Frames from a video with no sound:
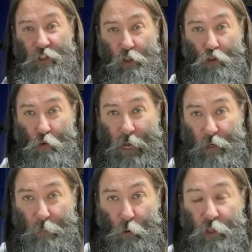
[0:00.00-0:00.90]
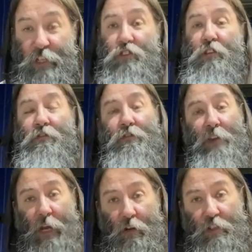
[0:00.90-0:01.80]
incredible. It's a
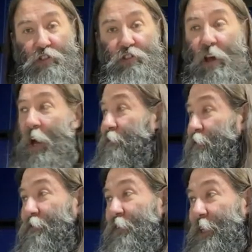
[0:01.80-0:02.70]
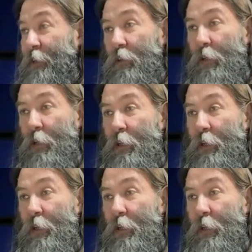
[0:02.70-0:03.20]
very soft feel.